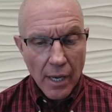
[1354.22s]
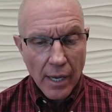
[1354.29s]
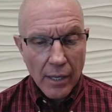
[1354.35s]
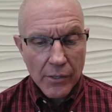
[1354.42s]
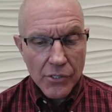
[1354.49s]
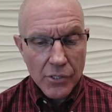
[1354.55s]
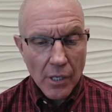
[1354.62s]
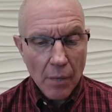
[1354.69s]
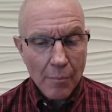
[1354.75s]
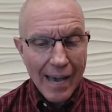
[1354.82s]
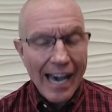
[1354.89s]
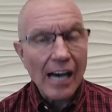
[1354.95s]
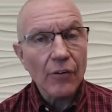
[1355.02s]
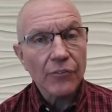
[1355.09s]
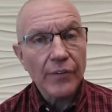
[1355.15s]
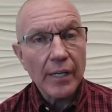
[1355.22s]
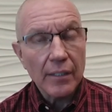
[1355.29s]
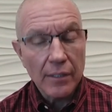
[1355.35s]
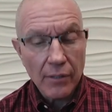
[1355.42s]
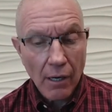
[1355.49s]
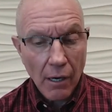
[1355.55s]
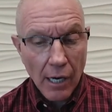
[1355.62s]
and some
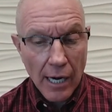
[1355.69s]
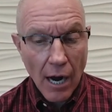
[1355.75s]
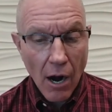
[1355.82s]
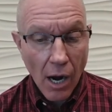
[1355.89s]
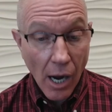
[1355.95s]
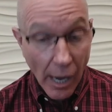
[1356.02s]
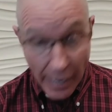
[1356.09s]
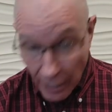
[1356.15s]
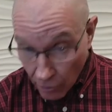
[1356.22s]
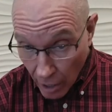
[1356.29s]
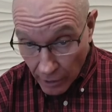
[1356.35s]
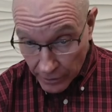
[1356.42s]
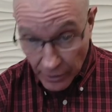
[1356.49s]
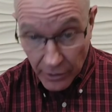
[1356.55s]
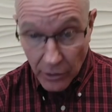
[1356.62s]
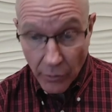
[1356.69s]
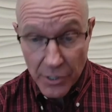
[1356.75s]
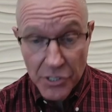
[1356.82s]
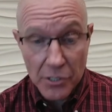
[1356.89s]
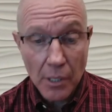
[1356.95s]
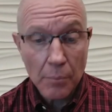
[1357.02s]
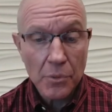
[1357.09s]
outdated hierarchical
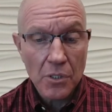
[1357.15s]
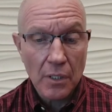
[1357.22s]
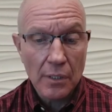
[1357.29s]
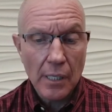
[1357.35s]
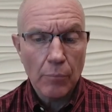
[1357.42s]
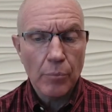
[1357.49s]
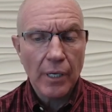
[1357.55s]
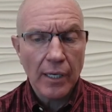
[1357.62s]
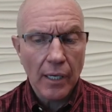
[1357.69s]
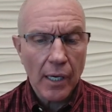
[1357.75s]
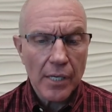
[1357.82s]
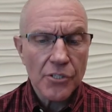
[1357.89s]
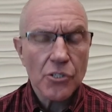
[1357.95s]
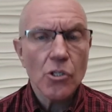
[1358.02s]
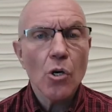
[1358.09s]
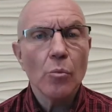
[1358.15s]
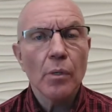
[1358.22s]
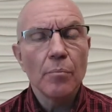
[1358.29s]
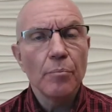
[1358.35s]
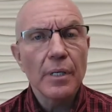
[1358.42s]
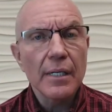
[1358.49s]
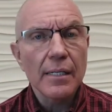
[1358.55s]
assumption that because
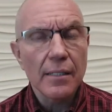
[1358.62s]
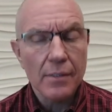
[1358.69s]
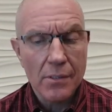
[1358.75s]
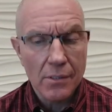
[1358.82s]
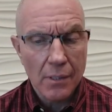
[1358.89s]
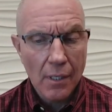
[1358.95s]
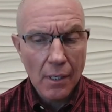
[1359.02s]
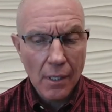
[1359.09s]
human beings,